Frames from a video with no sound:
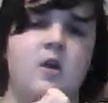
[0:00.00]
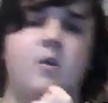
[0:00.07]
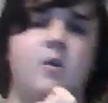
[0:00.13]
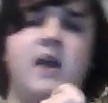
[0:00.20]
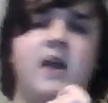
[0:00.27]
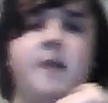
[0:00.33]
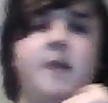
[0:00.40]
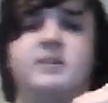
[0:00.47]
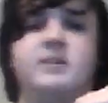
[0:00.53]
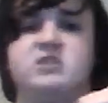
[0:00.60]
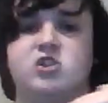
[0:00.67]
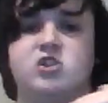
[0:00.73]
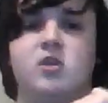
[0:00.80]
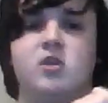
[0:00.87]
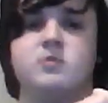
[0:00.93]
What happens
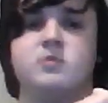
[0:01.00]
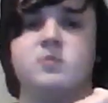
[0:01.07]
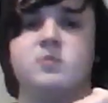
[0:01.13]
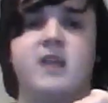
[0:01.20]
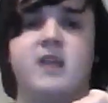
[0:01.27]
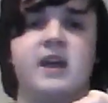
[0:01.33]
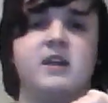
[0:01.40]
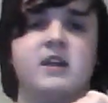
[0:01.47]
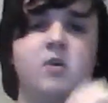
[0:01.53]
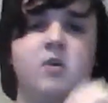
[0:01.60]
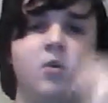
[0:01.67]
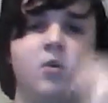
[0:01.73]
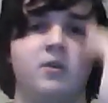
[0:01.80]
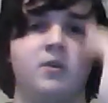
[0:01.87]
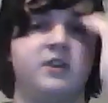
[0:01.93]
to gnomes when they get
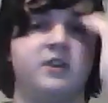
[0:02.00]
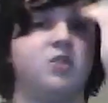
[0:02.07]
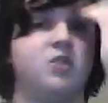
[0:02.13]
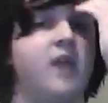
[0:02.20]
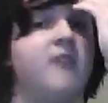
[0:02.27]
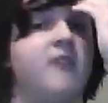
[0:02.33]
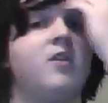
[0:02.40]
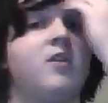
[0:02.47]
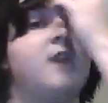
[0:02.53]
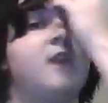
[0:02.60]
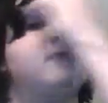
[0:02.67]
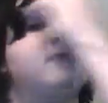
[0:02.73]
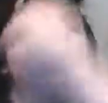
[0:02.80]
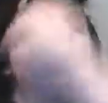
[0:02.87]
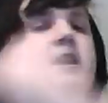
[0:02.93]
old and don't have a lot
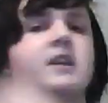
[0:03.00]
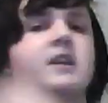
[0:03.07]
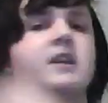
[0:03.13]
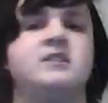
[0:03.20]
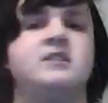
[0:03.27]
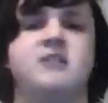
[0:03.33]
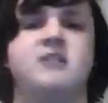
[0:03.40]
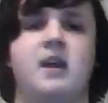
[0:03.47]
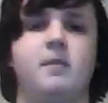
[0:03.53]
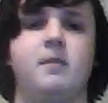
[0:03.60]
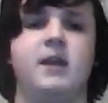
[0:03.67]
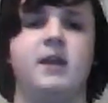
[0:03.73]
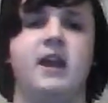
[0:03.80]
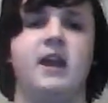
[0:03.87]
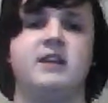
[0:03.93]
of fun is they
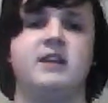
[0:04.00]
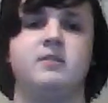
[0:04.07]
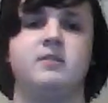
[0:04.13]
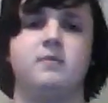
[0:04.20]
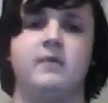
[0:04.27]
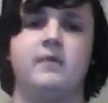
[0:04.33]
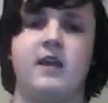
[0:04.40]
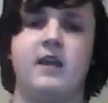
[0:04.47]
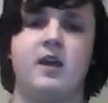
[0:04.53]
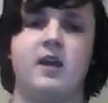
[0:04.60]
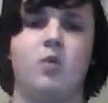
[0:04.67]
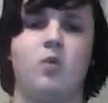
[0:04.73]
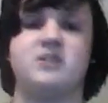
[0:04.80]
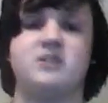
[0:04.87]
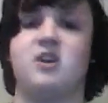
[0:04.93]
begin
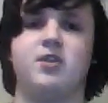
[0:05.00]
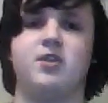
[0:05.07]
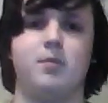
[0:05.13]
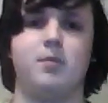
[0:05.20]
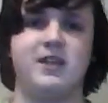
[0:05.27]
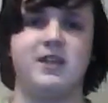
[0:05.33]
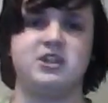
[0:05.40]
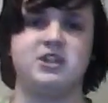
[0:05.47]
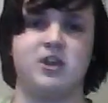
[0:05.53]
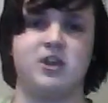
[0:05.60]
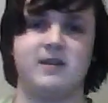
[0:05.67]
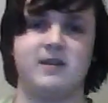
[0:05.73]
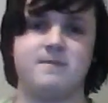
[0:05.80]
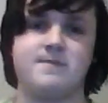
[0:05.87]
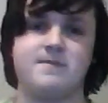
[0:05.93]
what's called the bleaching.